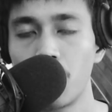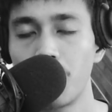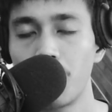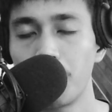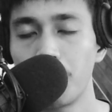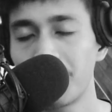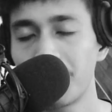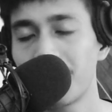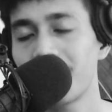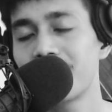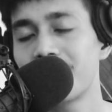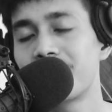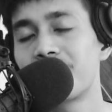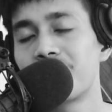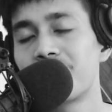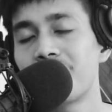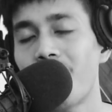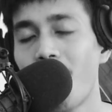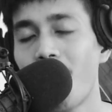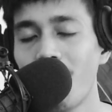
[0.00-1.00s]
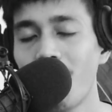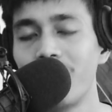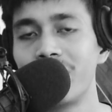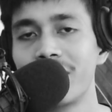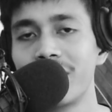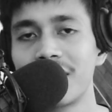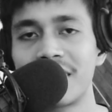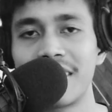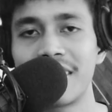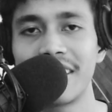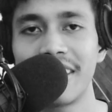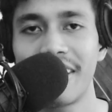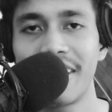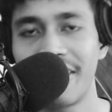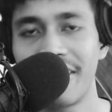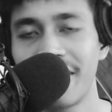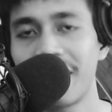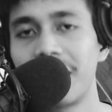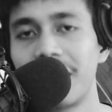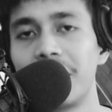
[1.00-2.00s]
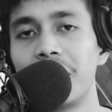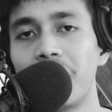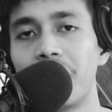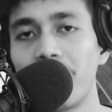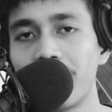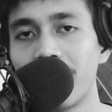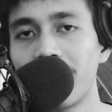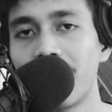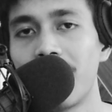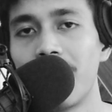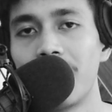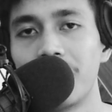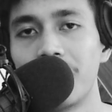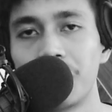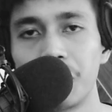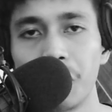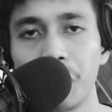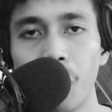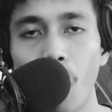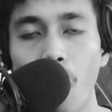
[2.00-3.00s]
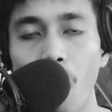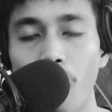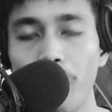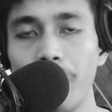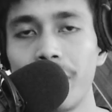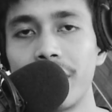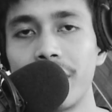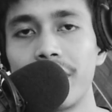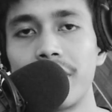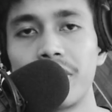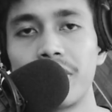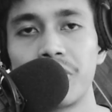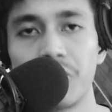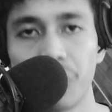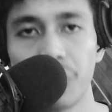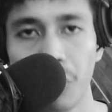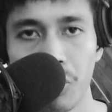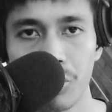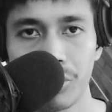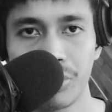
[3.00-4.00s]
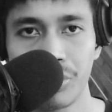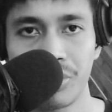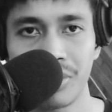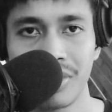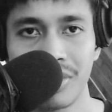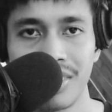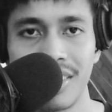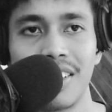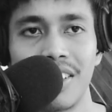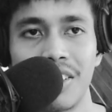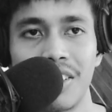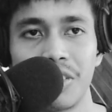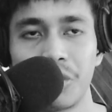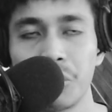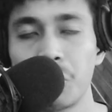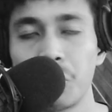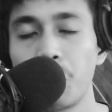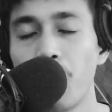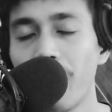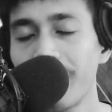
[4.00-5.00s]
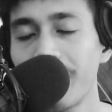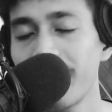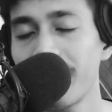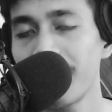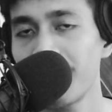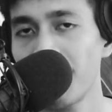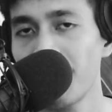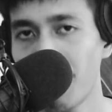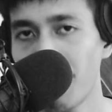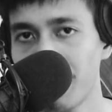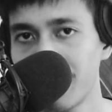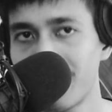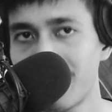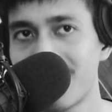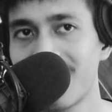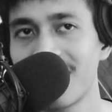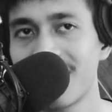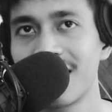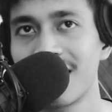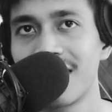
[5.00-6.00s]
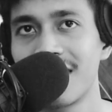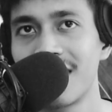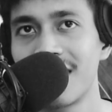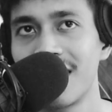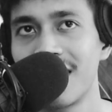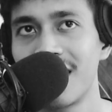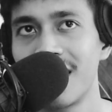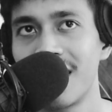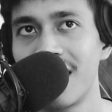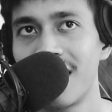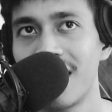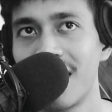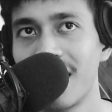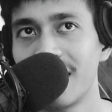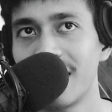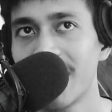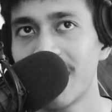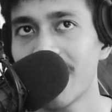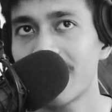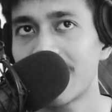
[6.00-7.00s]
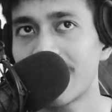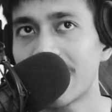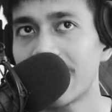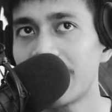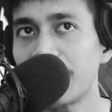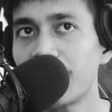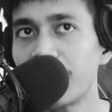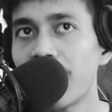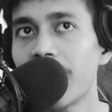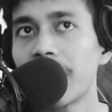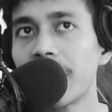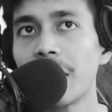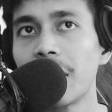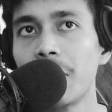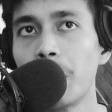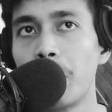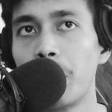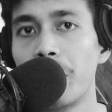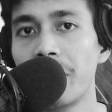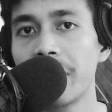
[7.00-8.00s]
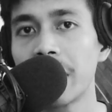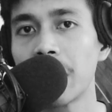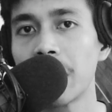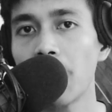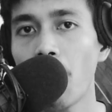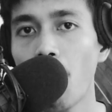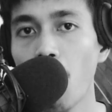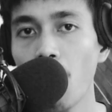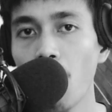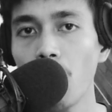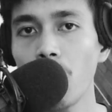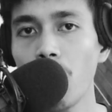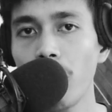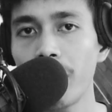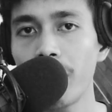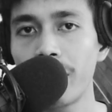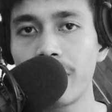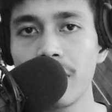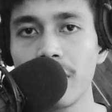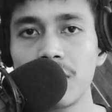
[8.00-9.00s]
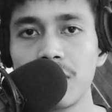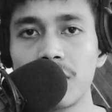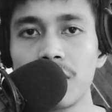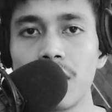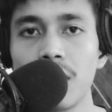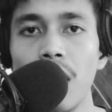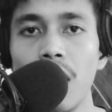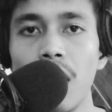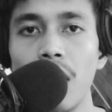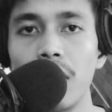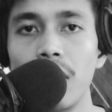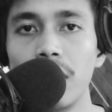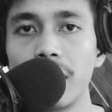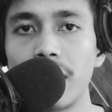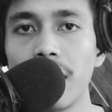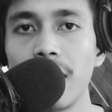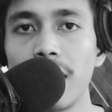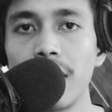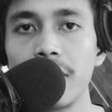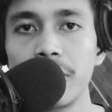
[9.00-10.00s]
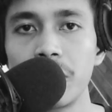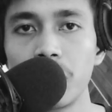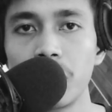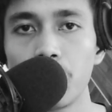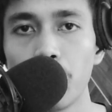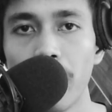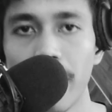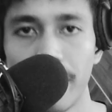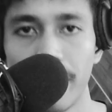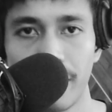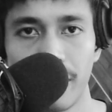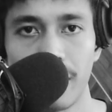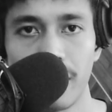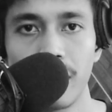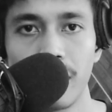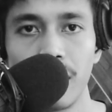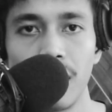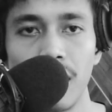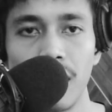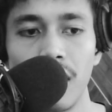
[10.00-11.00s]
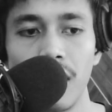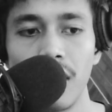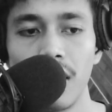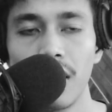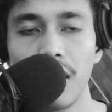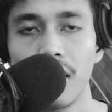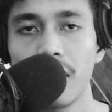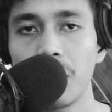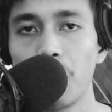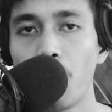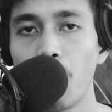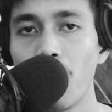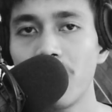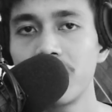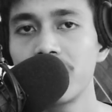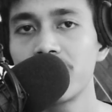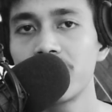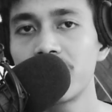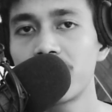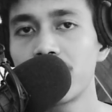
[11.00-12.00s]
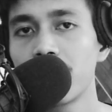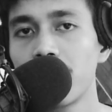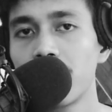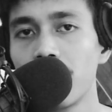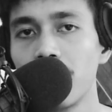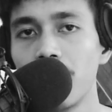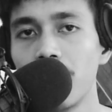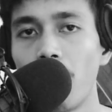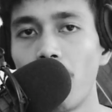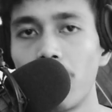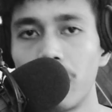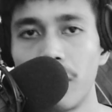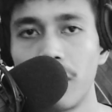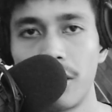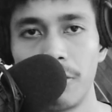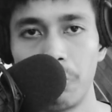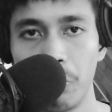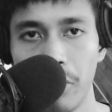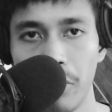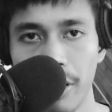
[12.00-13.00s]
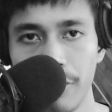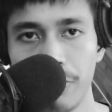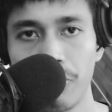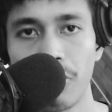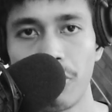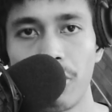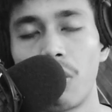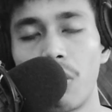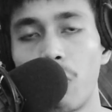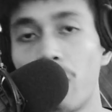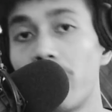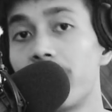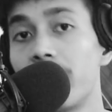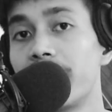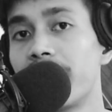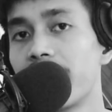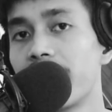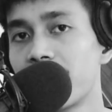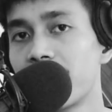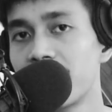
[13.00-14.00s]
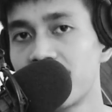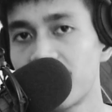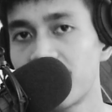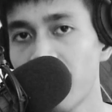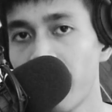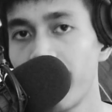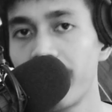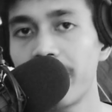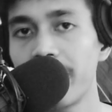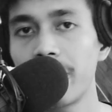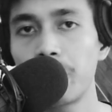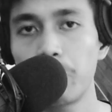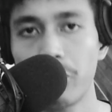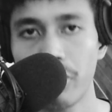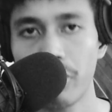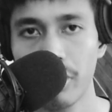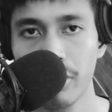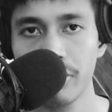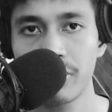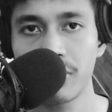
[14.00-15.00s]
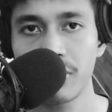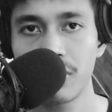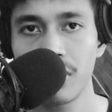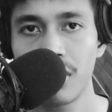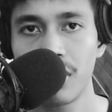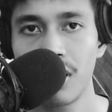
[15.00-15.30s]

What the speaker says: because obviously they are not allowed to open their stores. So what I thought, that if I can bring all of these retailers together in a one single online platform where they can sell their products,